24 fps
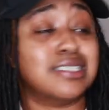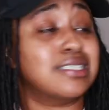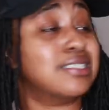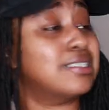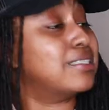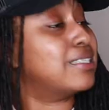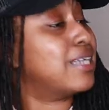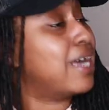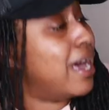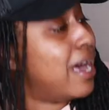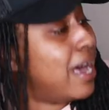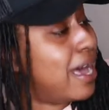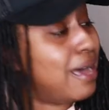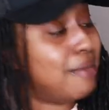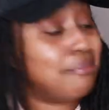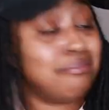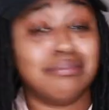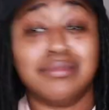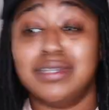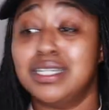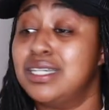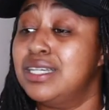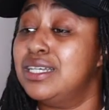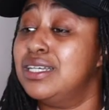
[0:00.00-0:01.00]

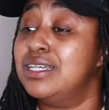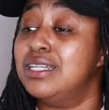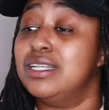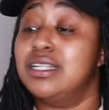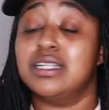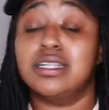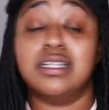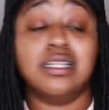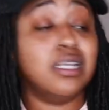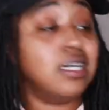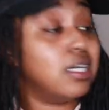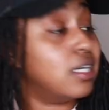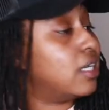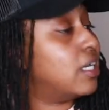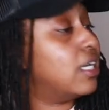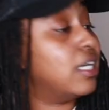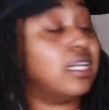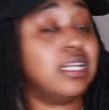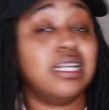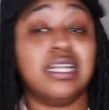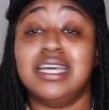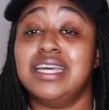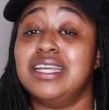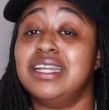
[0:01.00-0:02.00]
Stop
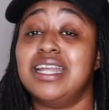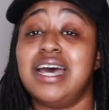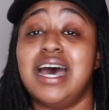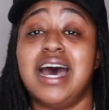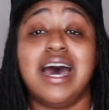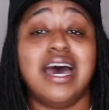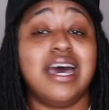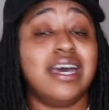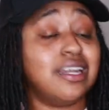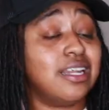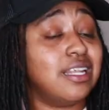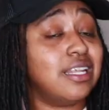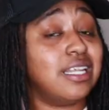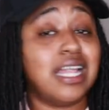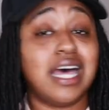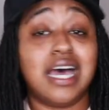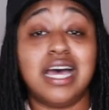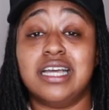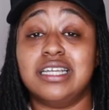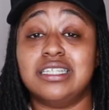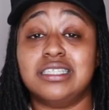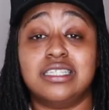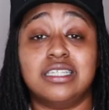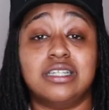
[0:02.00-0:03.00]
looking and
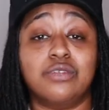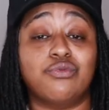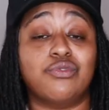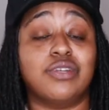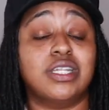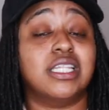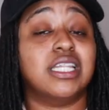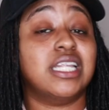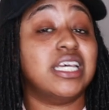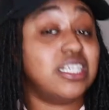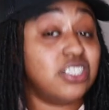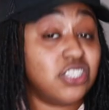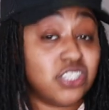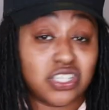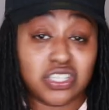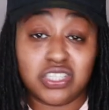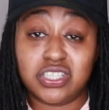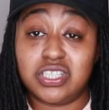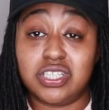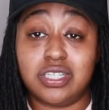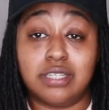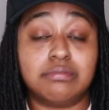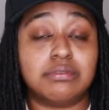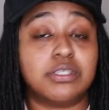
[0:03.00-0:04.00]
idolizing
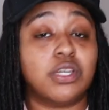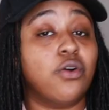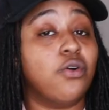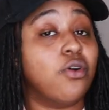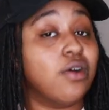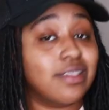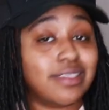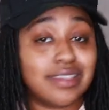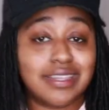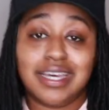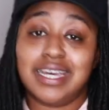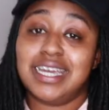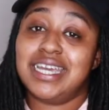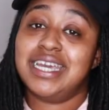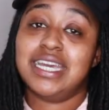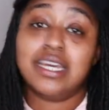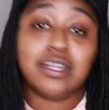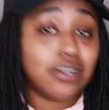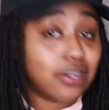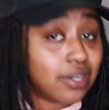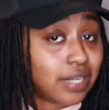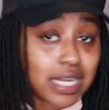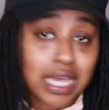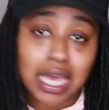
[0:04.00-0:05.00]
relationships on the
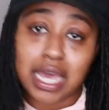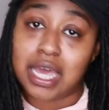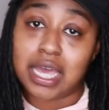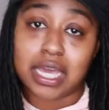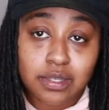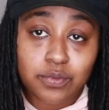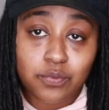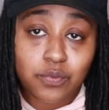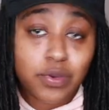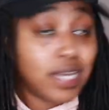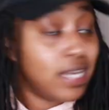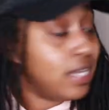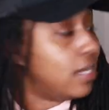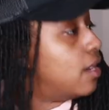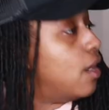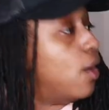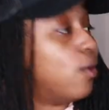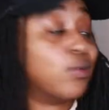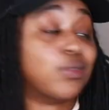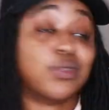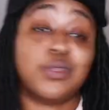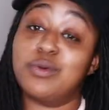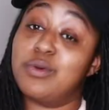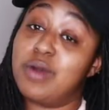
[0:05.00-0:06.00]
internet. We
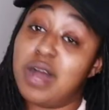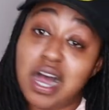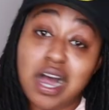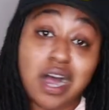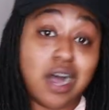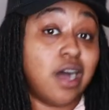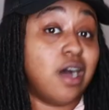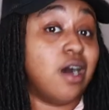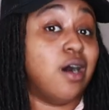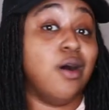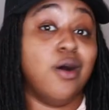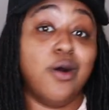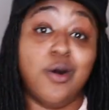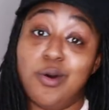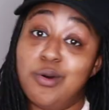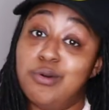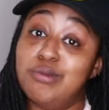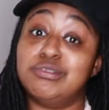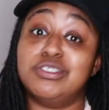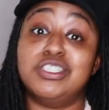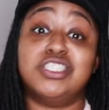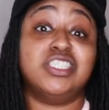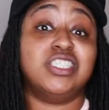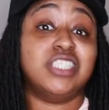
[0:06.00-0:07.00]
go through our
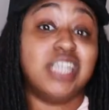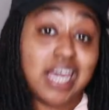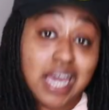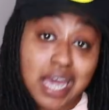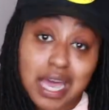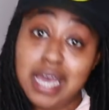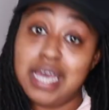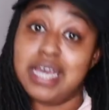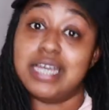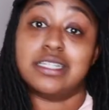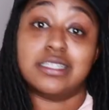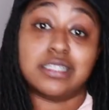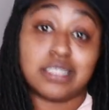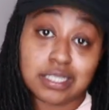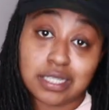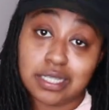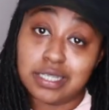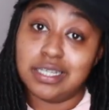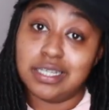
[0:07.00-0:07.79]
own shit.